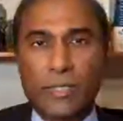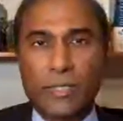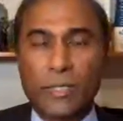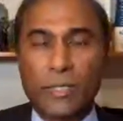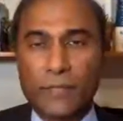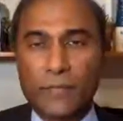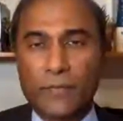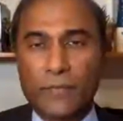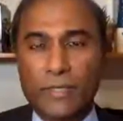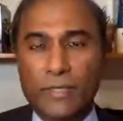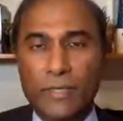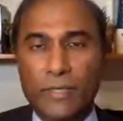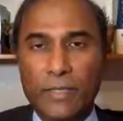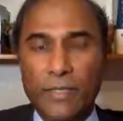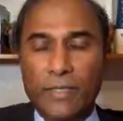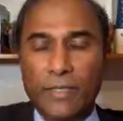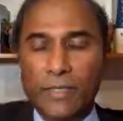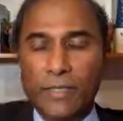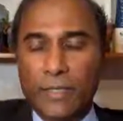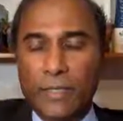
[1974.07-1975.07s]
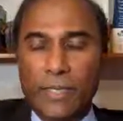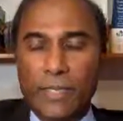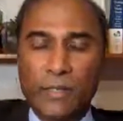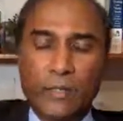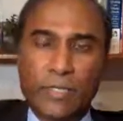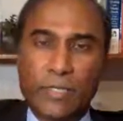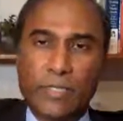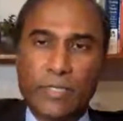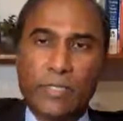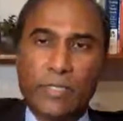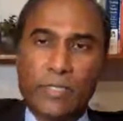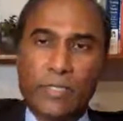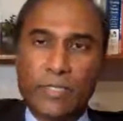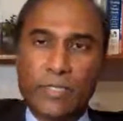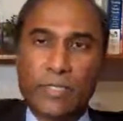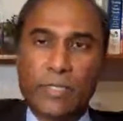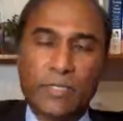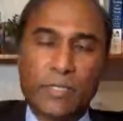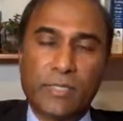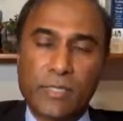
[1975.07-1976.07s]
parts of the elephant. The guy who
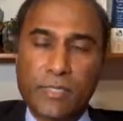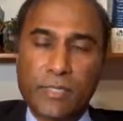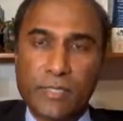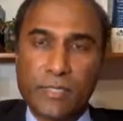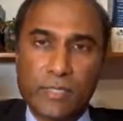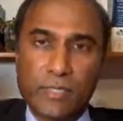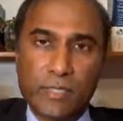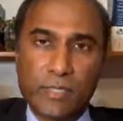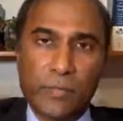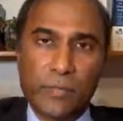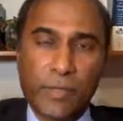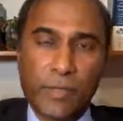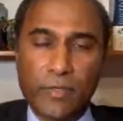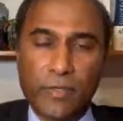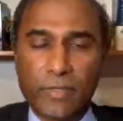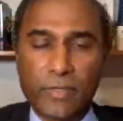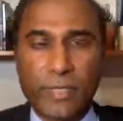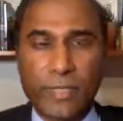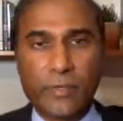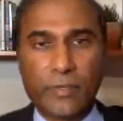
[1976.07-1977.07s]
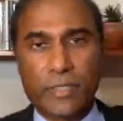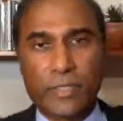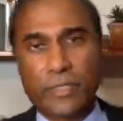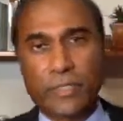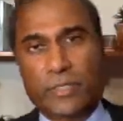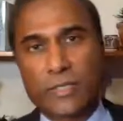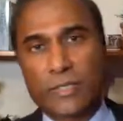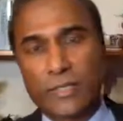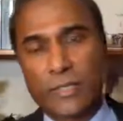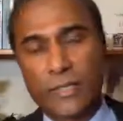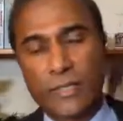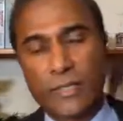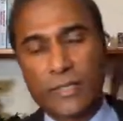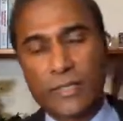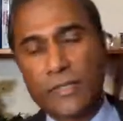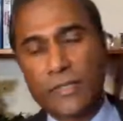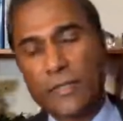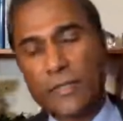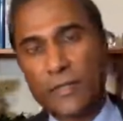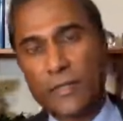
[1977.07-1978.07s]
touches a tusk thinks it's a spear. The guy who touches a
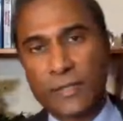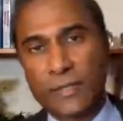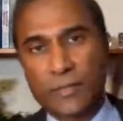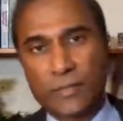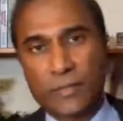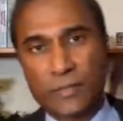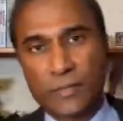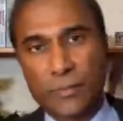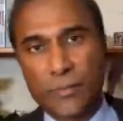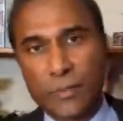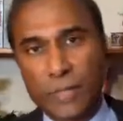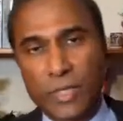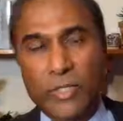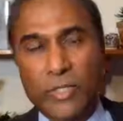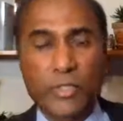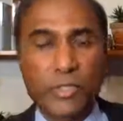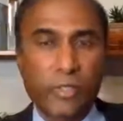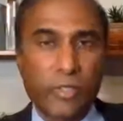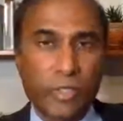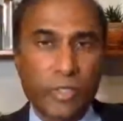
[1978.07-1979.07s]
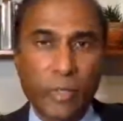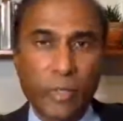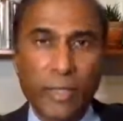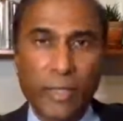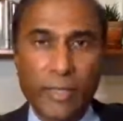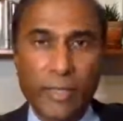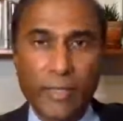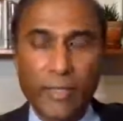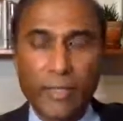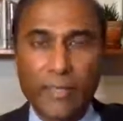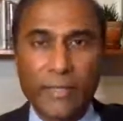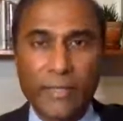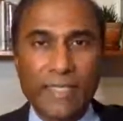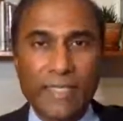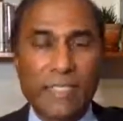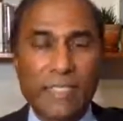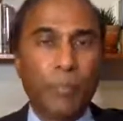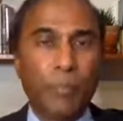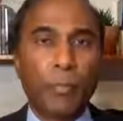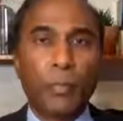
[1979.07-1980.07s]
tail thinks it's a brush, and so on.
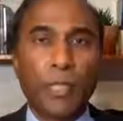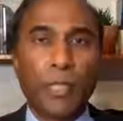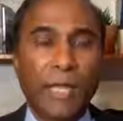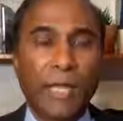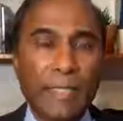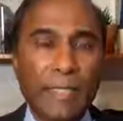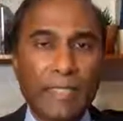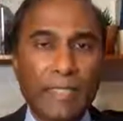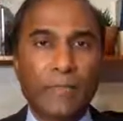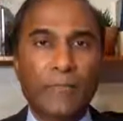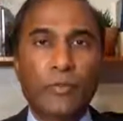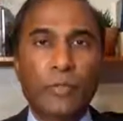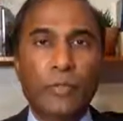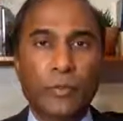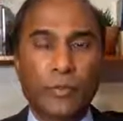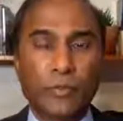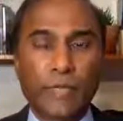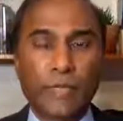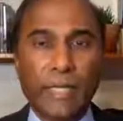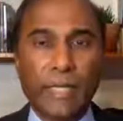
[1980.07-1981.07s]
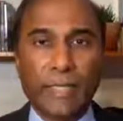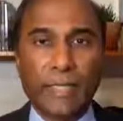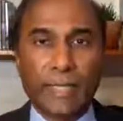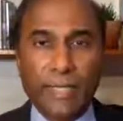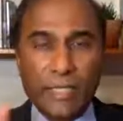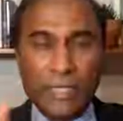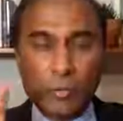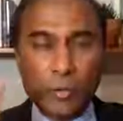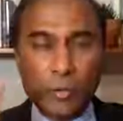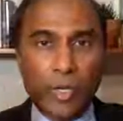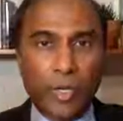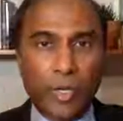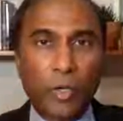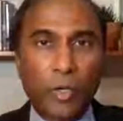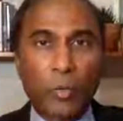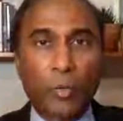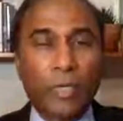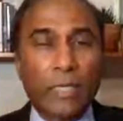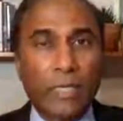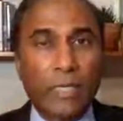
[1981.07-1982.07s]
That's a blinded view of reality. That's what I
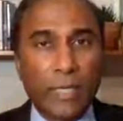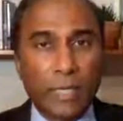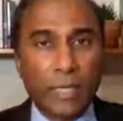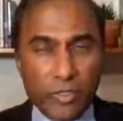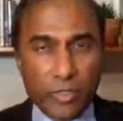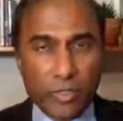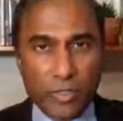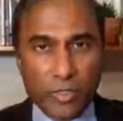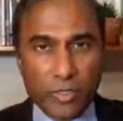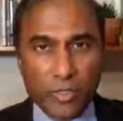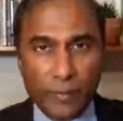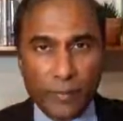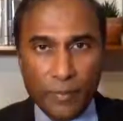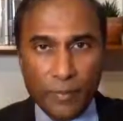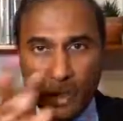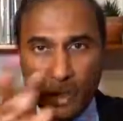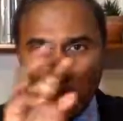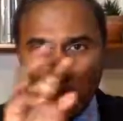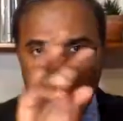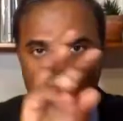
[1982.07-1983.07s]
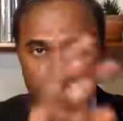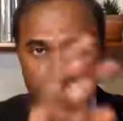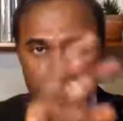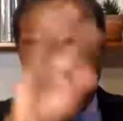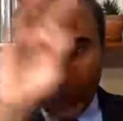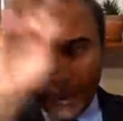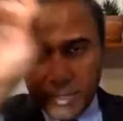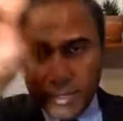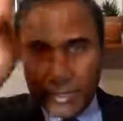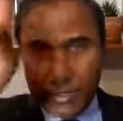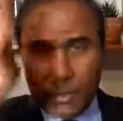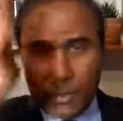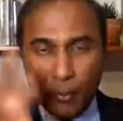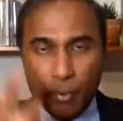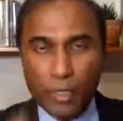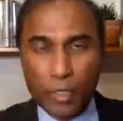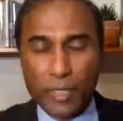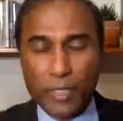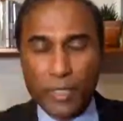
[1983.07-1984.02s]
call reductionism, where you're looking at